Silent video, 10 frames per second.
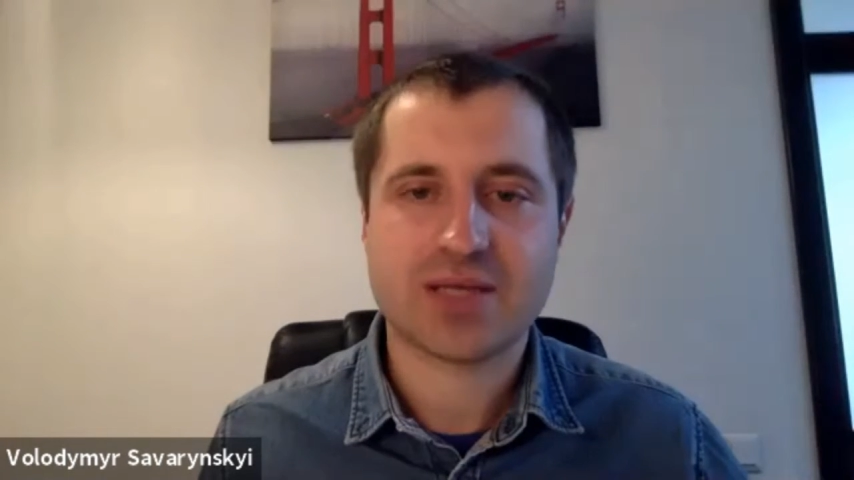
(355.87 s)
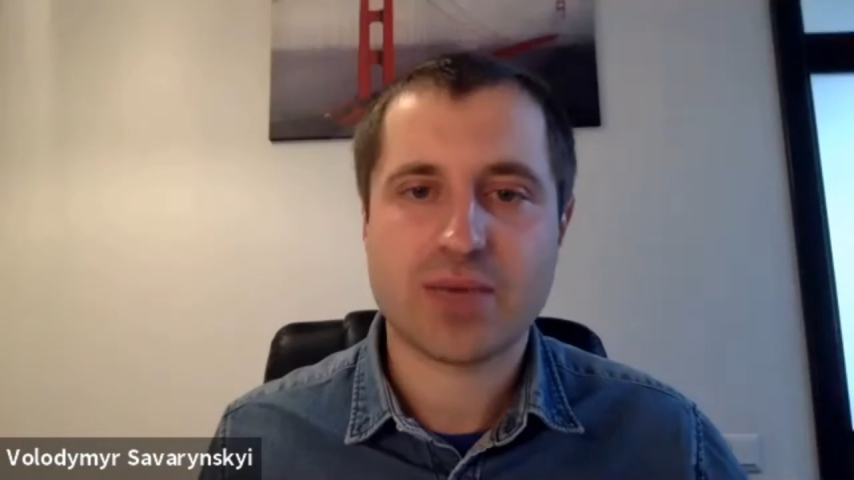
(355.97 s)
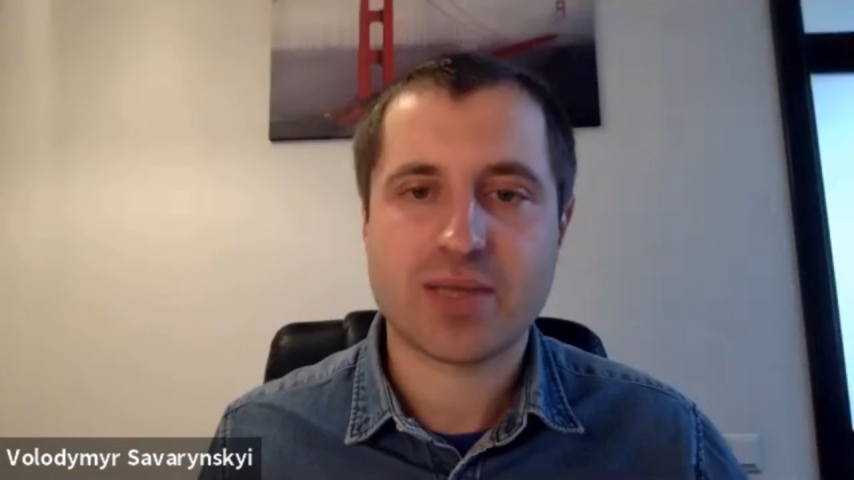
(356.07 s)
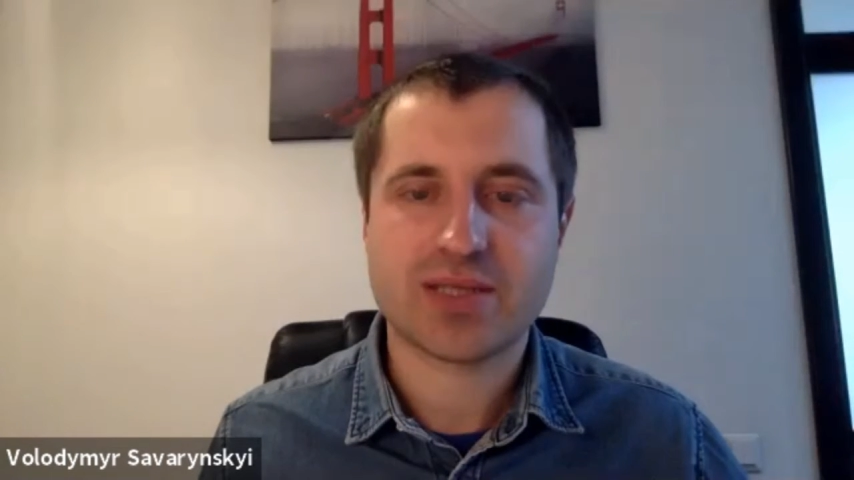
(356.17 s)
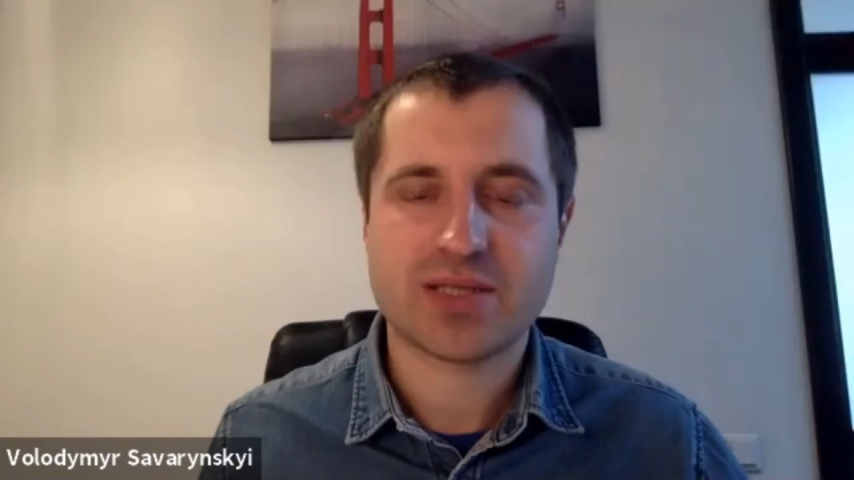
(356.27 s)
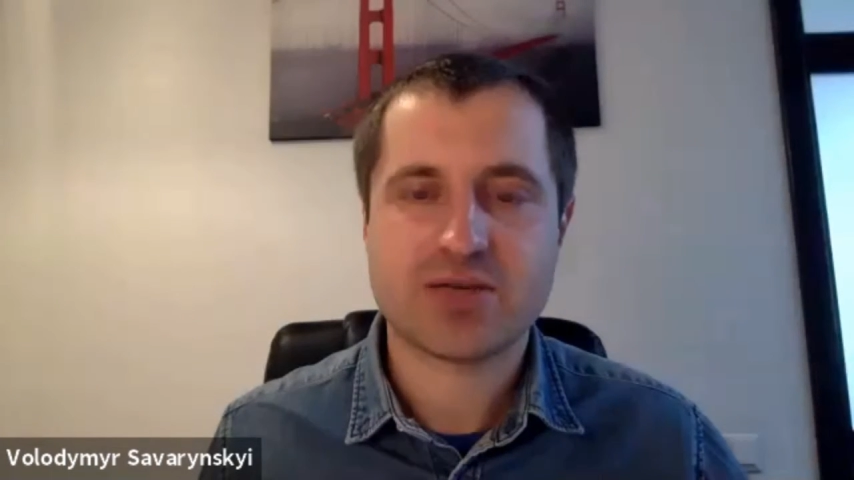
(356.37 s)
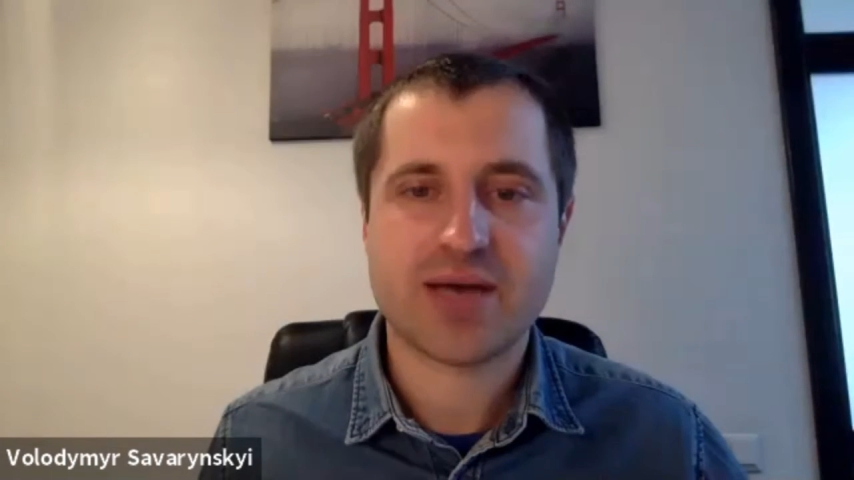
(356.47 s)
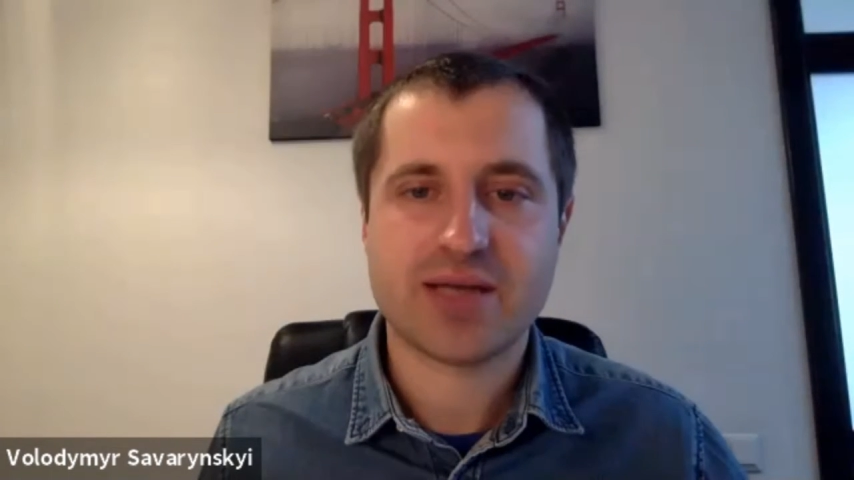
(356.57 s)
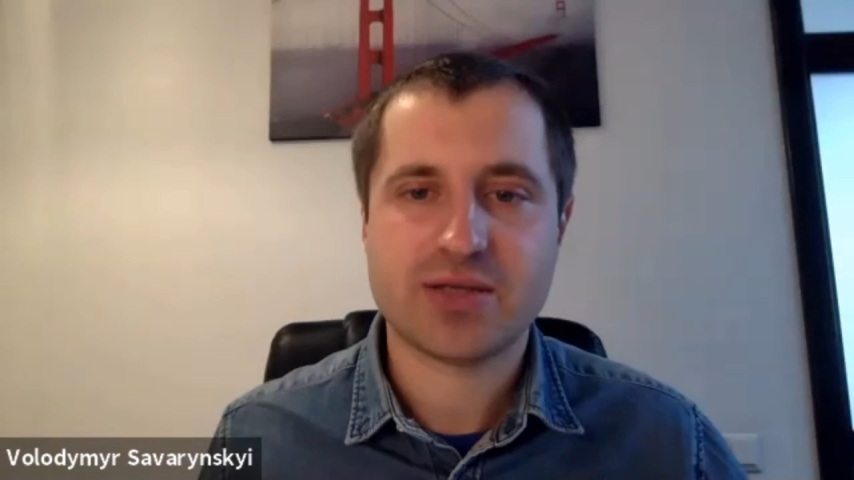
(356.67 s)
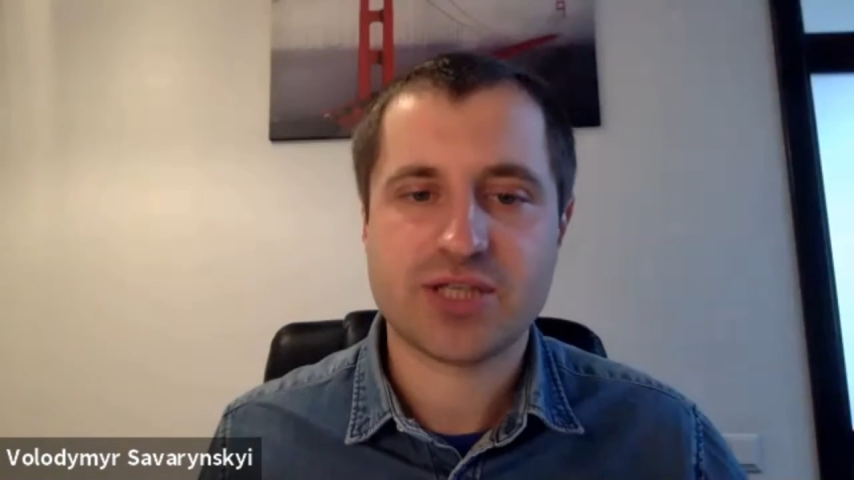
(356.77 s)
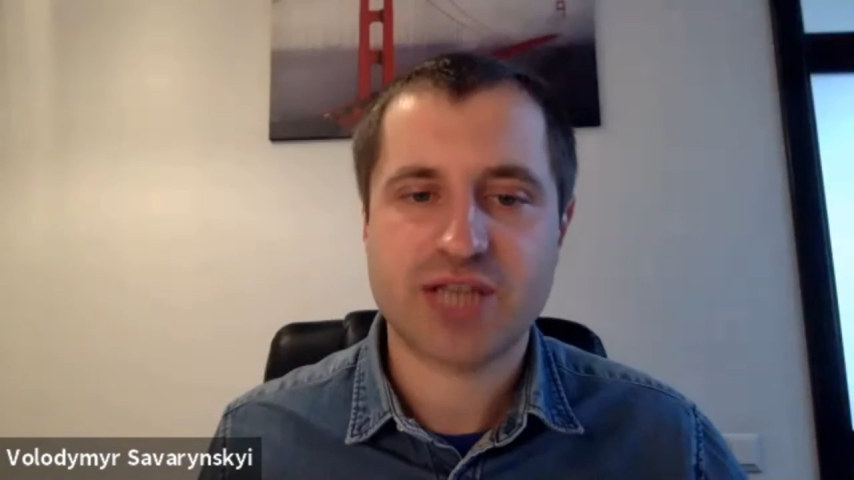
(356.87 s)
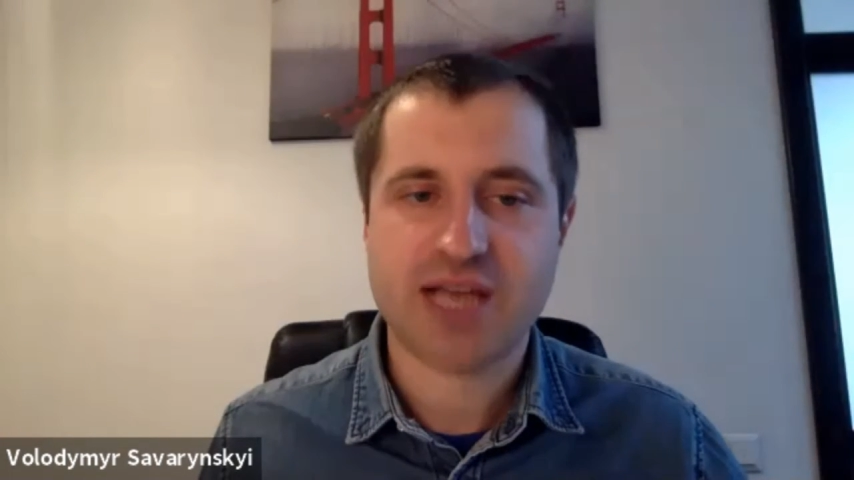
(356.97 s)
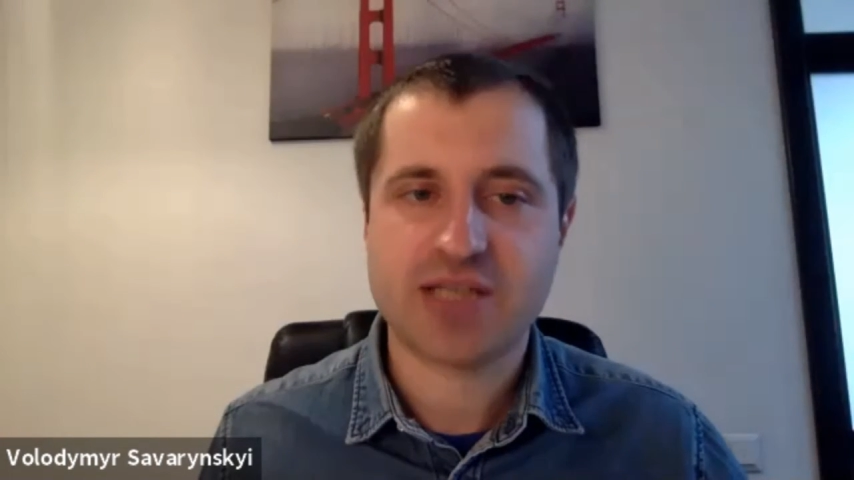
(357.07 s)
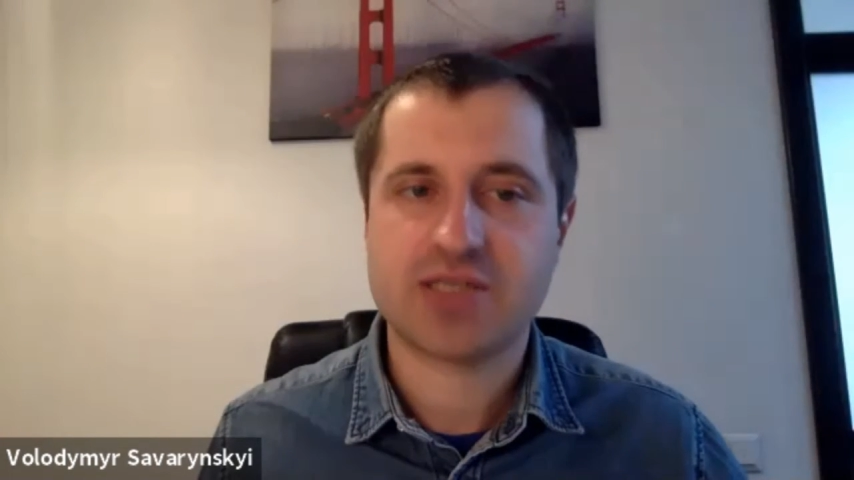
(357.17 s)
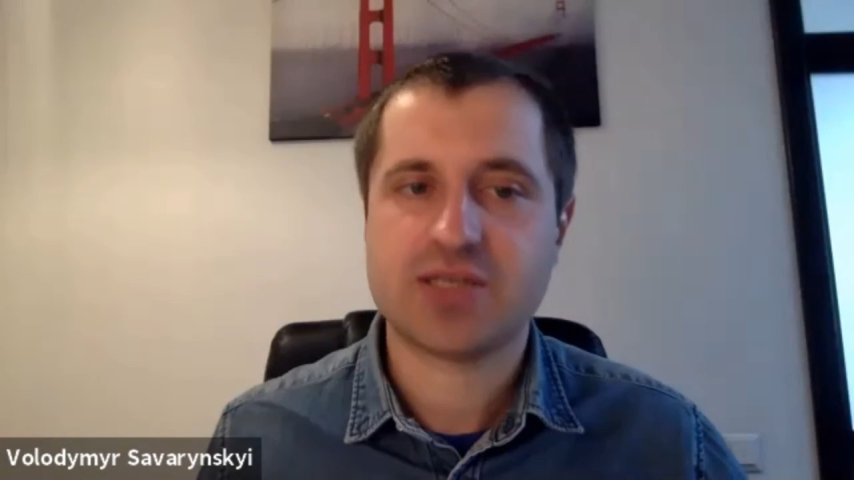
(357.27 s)
consequences trying
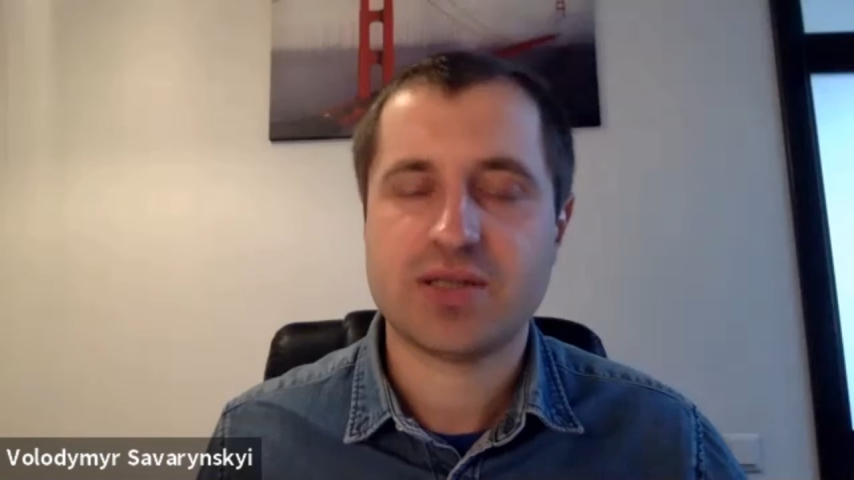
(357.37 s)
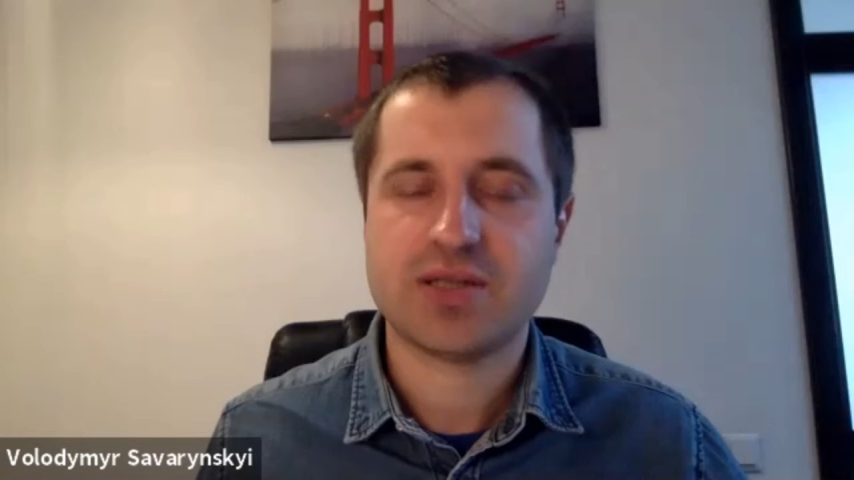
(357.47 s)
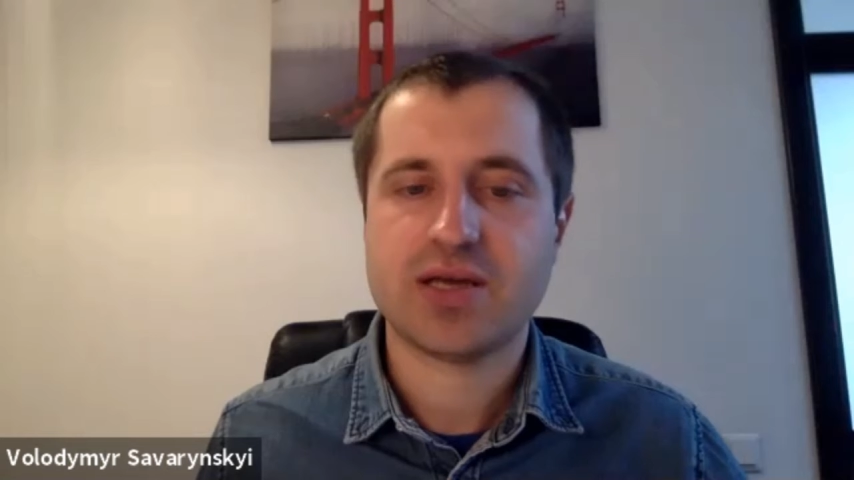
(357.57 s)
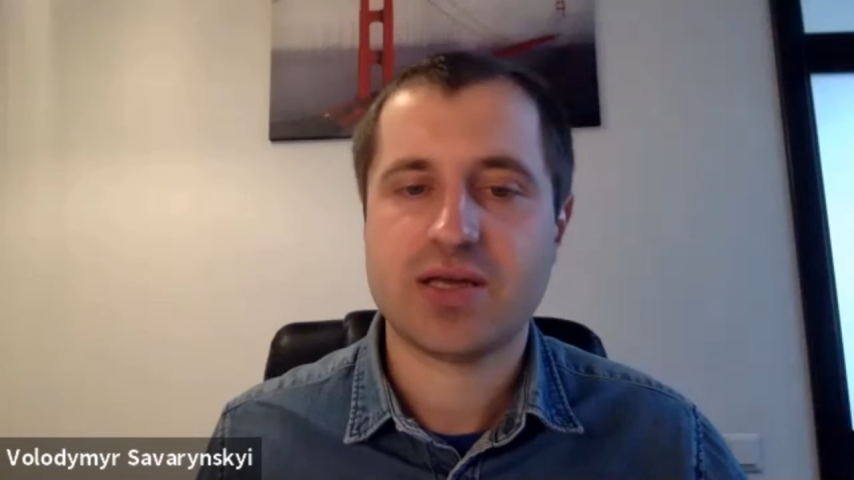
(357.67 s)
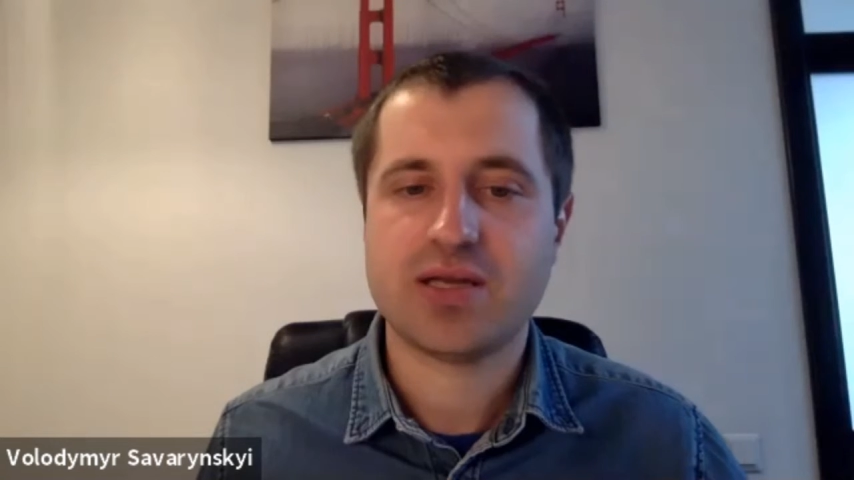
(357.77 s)
to change